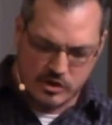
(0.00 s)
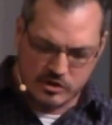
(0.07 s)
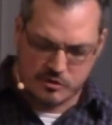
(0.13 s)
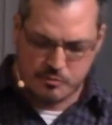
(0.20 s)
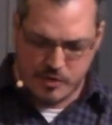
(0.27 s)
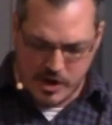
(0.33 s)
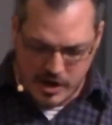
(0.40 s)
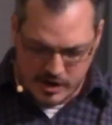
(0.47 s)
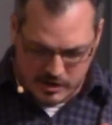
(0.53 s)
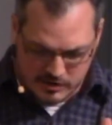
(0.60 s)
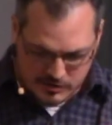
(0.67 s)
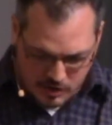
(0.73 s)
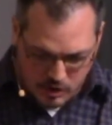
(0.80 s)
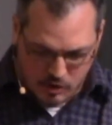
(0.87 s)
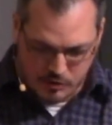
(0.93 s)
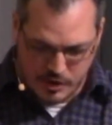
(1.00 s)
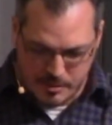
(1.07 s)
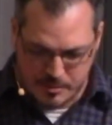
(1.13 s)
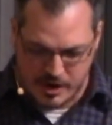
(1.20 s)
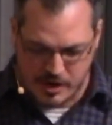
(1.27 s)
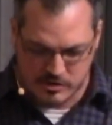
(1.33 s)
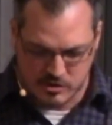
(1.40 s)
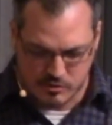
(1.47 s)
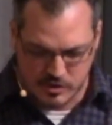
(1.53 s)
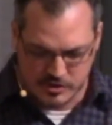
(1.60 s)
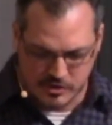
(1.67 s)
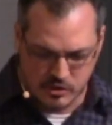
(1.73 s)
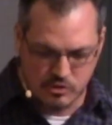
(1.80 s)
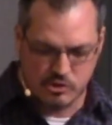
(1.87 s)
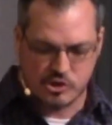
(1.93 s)
to spread. And so they passed a
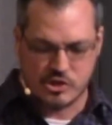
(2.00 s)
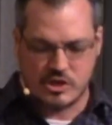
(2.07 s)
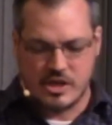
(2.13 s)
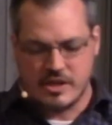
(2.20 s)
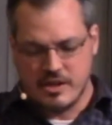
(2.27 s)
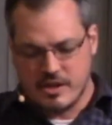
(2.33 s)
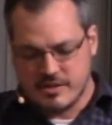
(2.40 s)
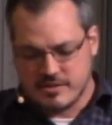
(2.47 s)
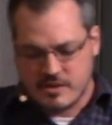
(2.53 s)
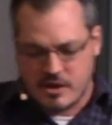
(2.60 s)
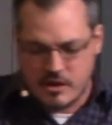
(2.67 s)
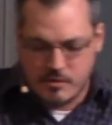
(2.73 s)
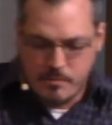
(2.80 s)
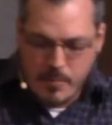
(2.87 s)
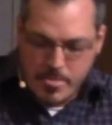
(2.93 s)
resolution, and they said,